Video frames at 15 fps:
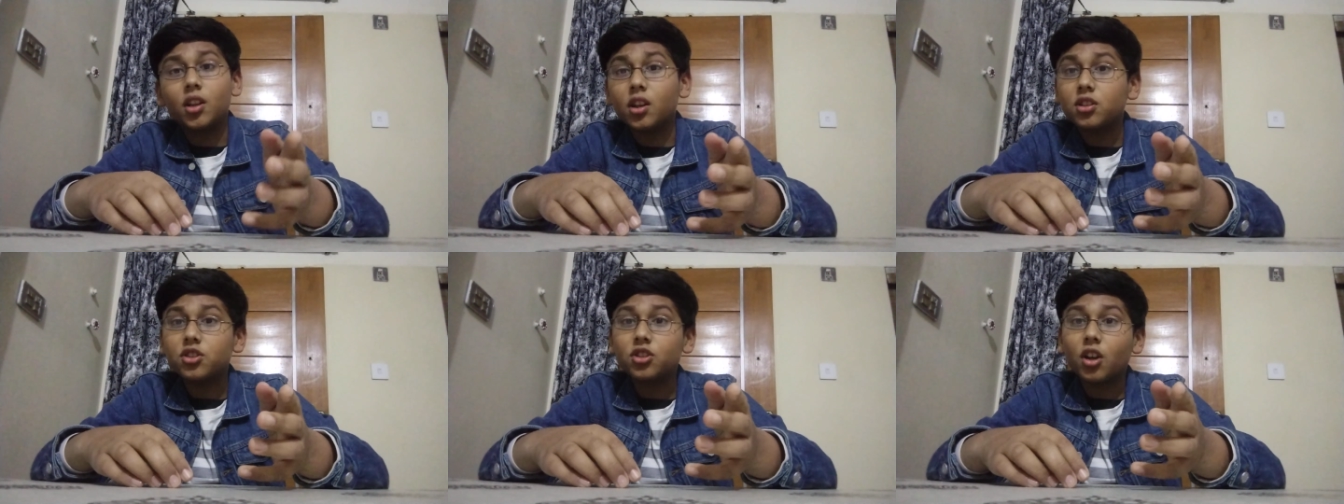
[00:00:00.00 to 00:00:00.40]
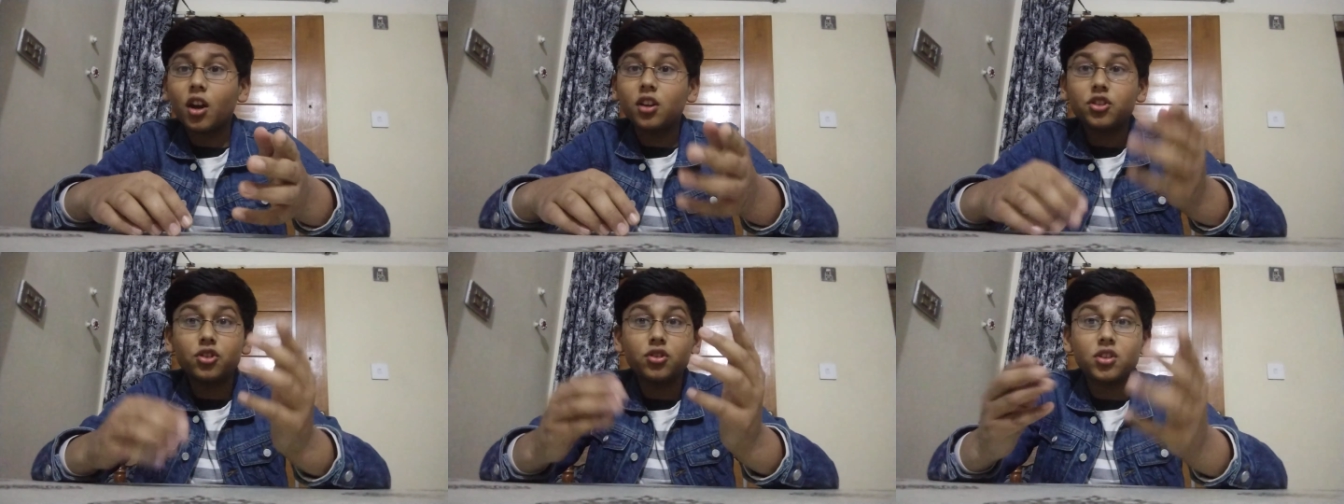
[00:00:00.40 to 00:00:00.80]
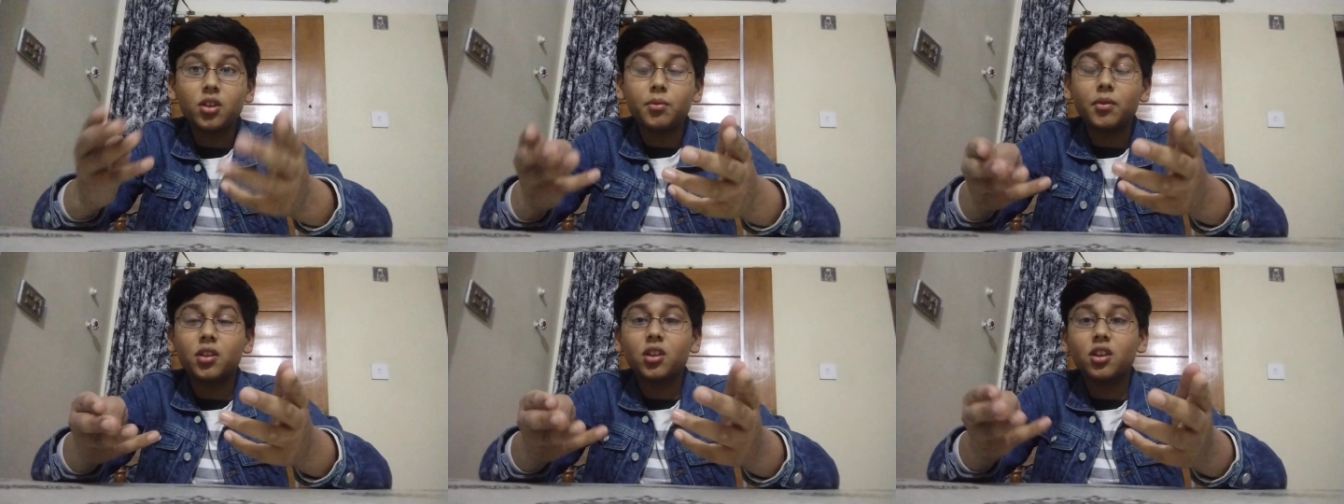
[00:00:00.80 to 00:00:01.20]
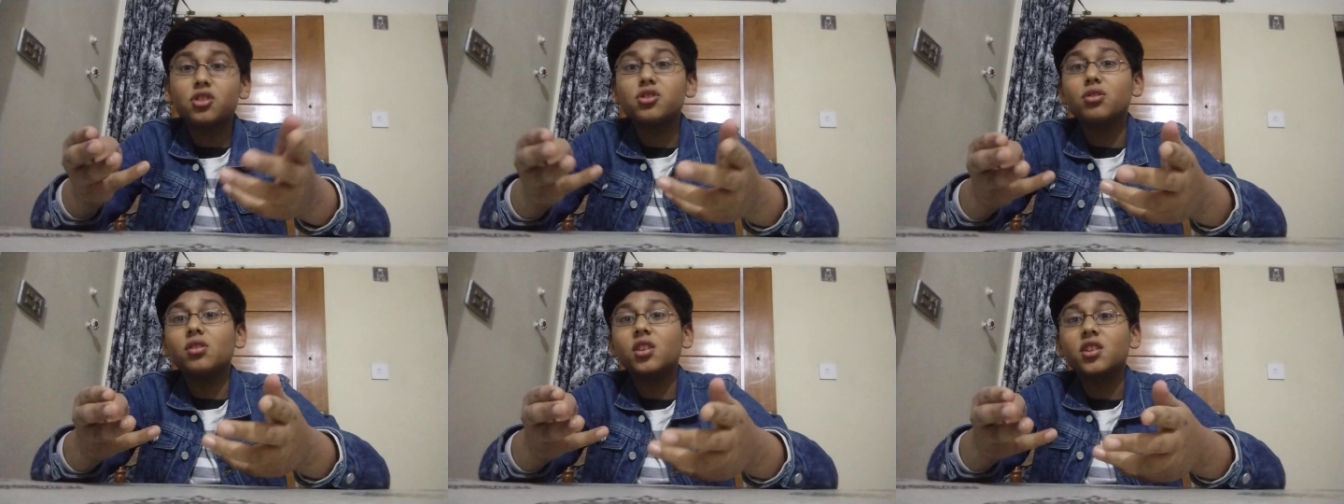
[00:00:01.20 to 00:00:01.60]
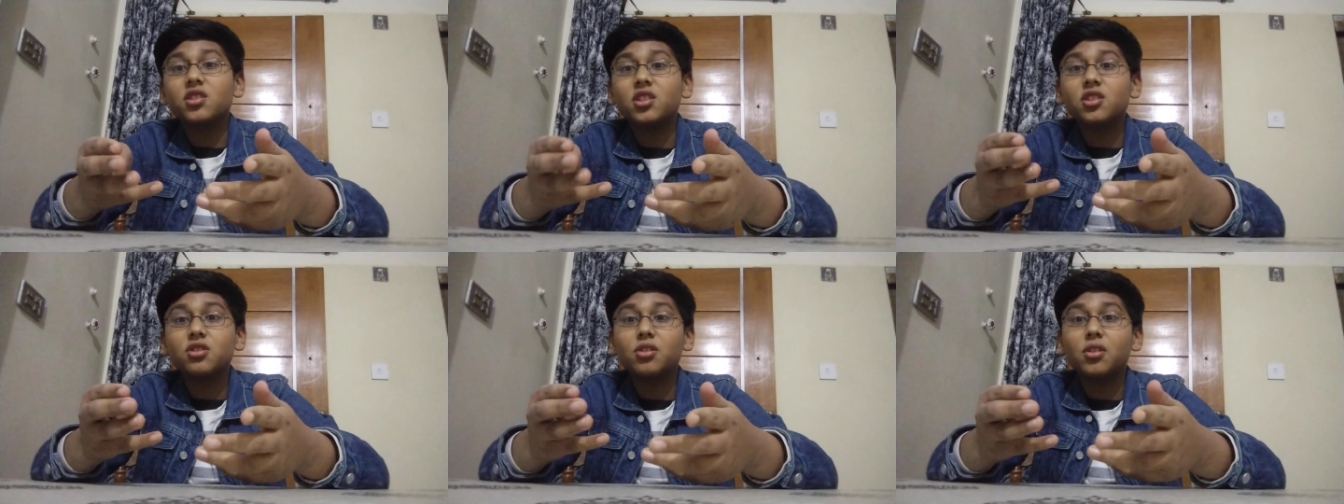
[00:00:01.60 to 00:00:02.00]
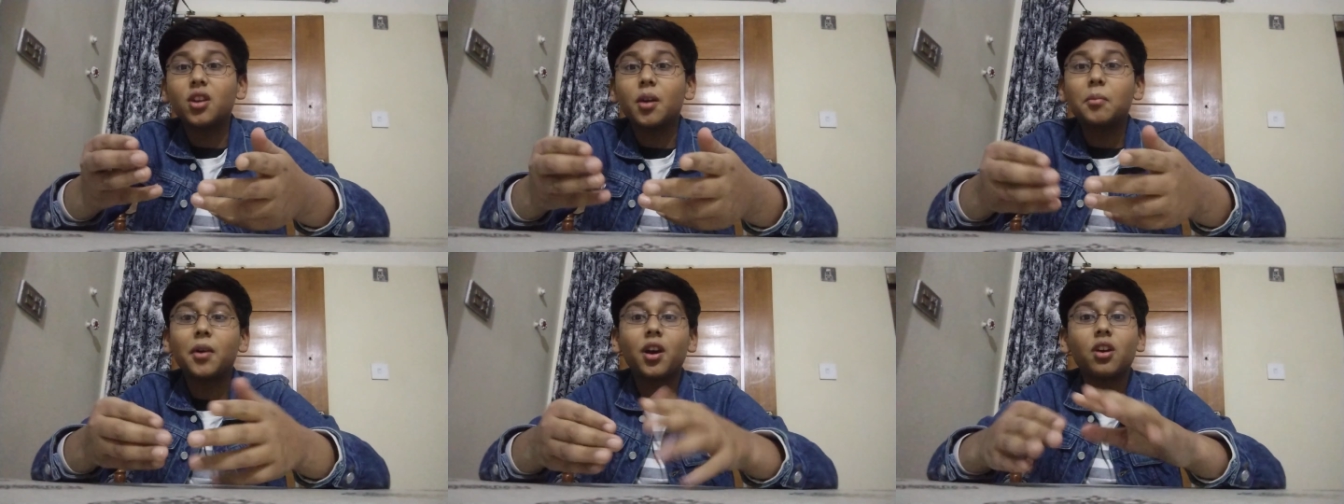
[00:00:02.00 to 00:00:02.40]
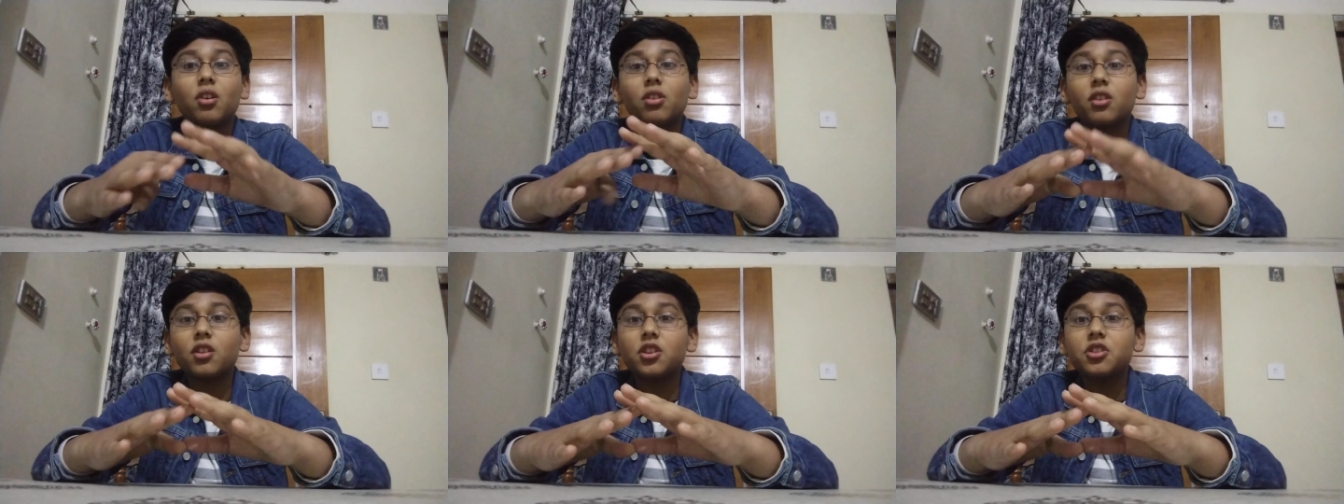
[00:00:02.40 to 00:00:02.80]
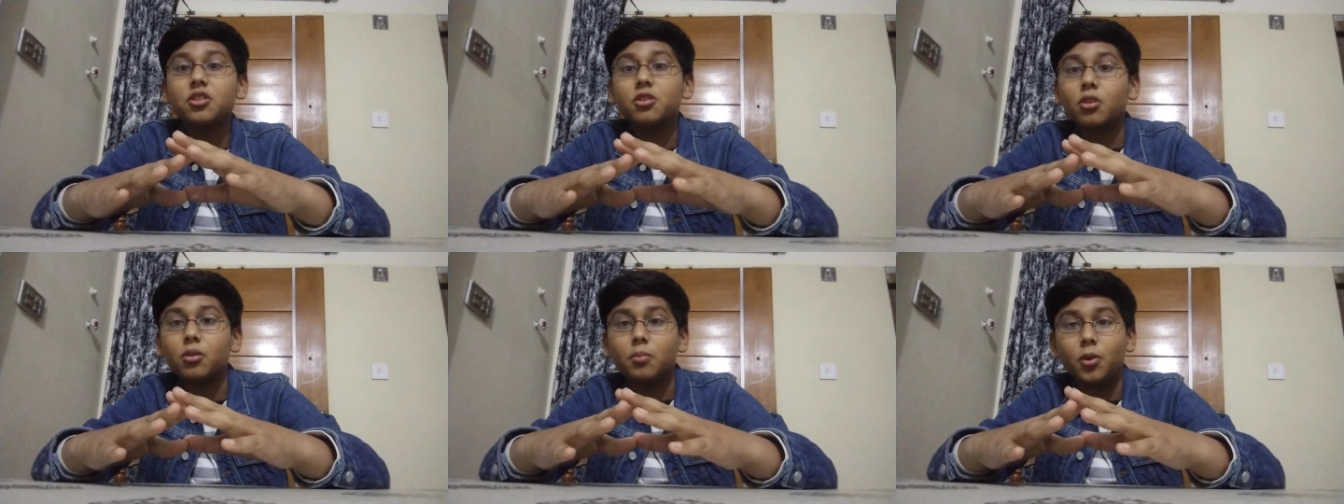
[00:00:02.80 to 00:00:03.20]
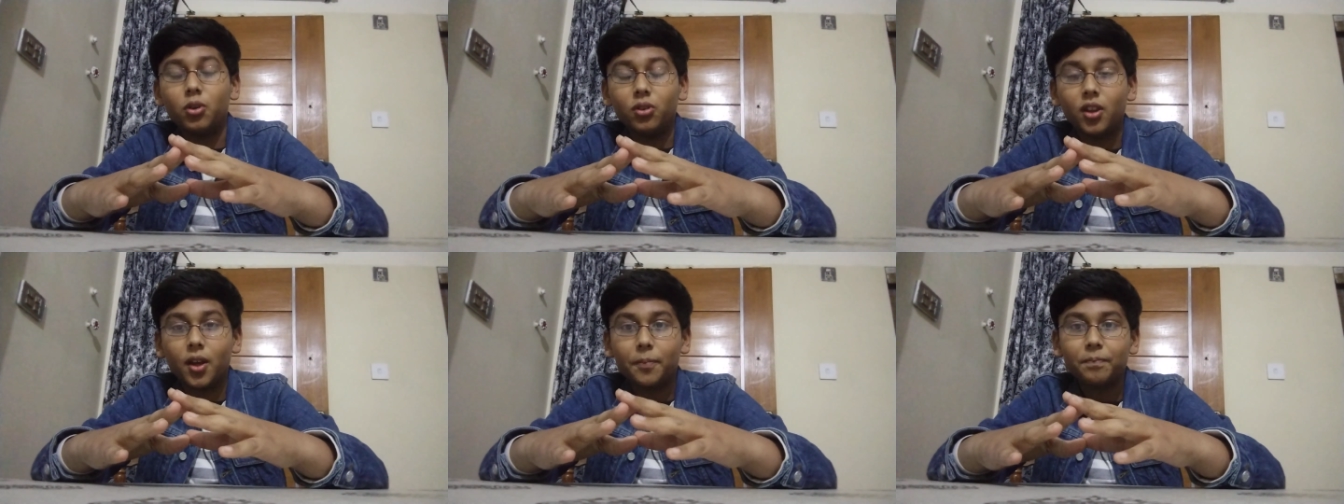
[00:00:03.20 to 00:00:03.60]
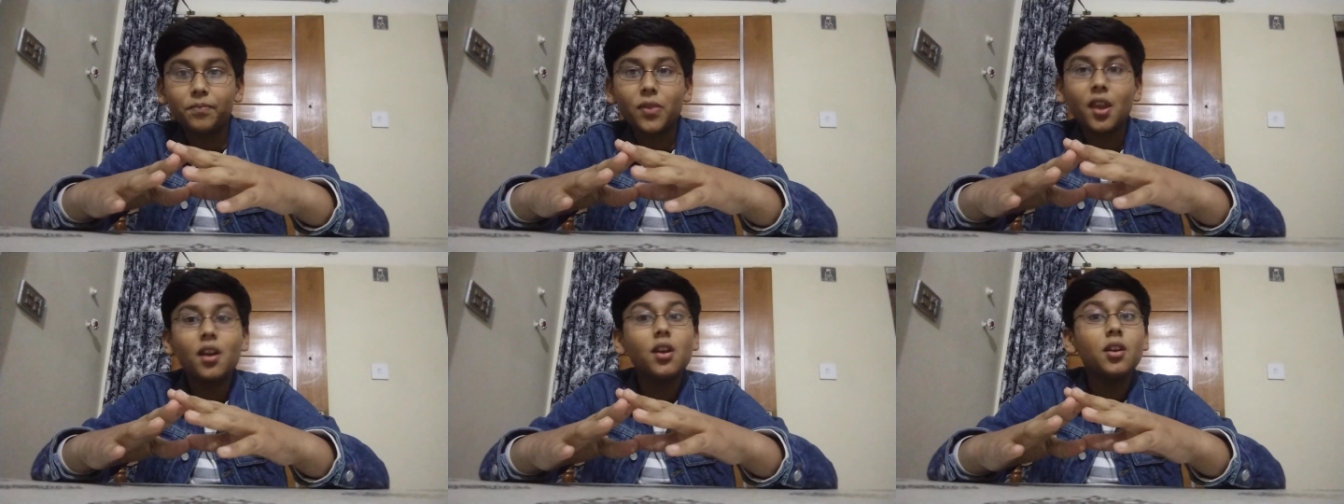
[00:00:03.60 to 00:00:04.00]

that I don't even need to listen to them, I already know about them.